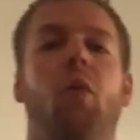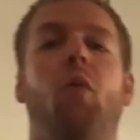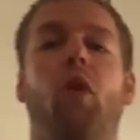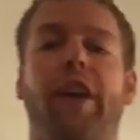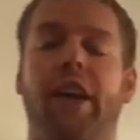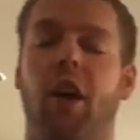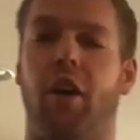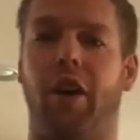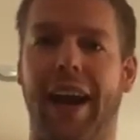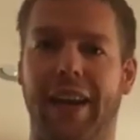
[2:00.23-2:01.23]
working on
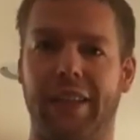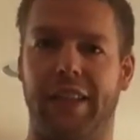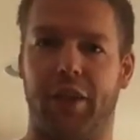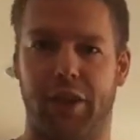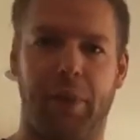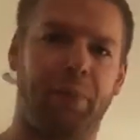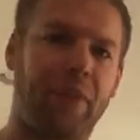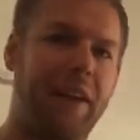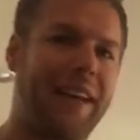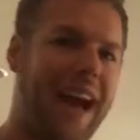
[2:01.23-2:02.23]
our anterior.
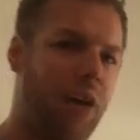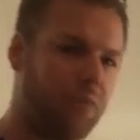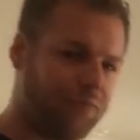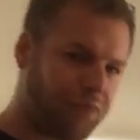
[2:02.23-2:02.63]
Now